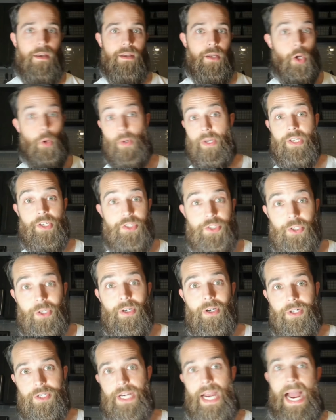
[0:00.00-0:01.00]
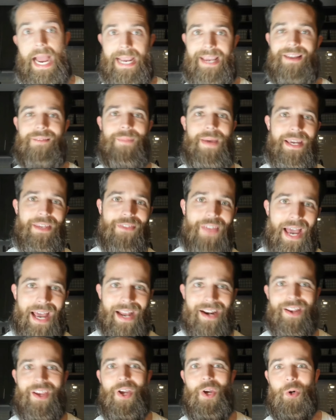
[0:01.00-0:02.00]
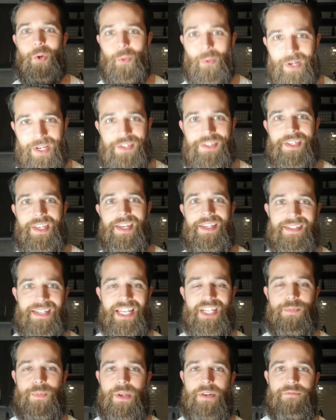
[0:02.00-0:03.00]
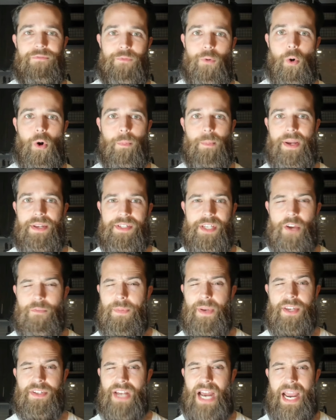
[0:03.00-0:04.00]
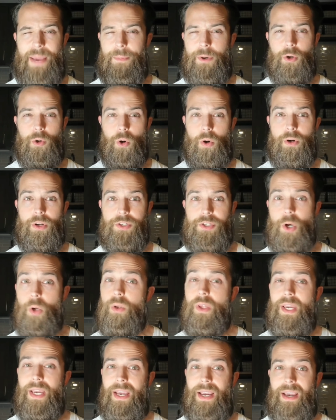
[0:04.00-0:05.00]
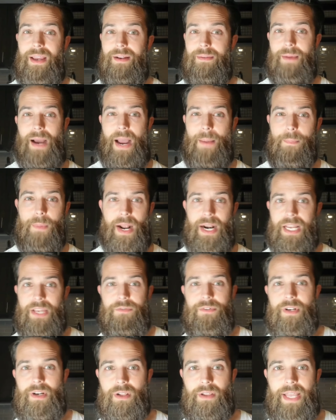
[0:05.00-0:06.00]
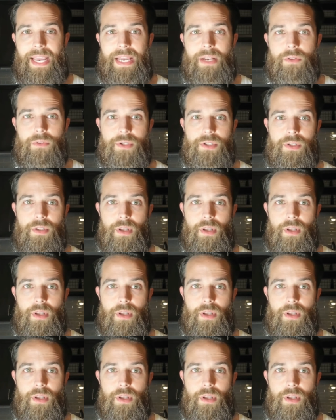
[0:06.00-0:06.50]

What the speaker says: Going to church, I can make that risk assessment for myself because I'm a grown adult and I'm not even in